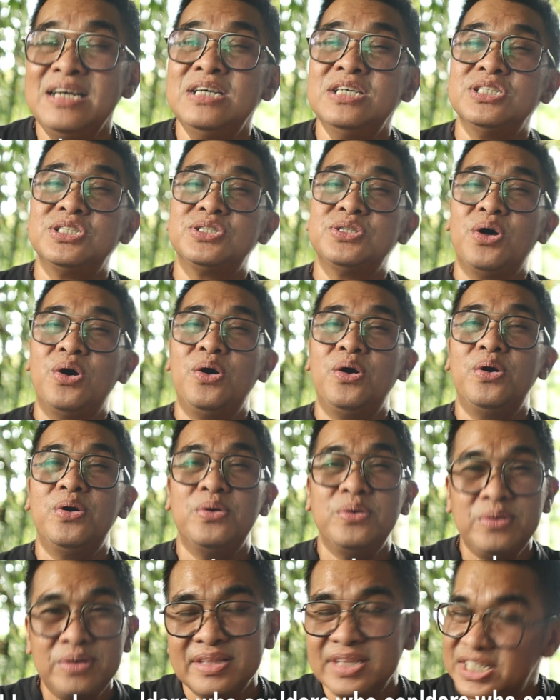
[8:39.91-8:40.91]

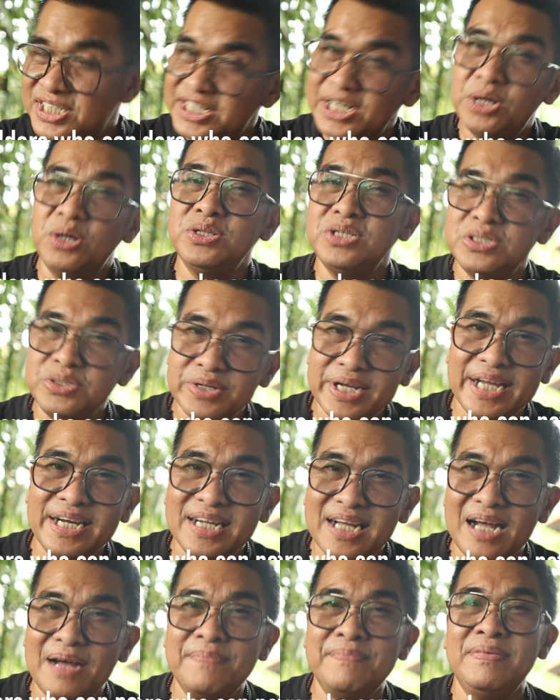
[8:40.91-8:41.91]
so the shareholders who can
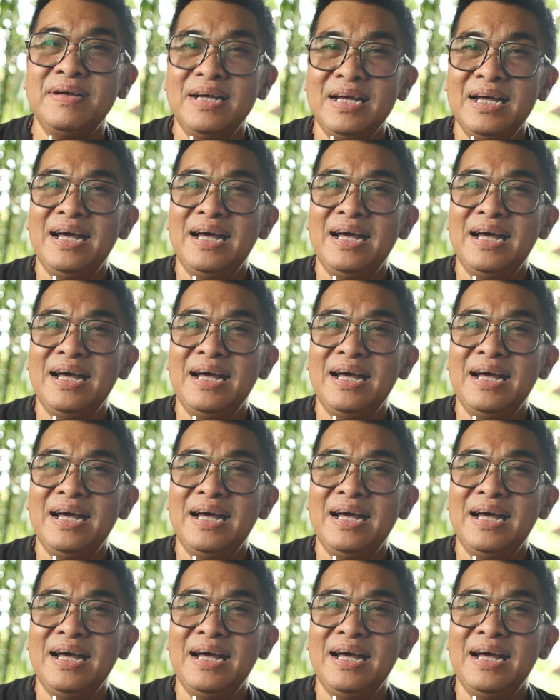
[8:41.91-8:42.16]
come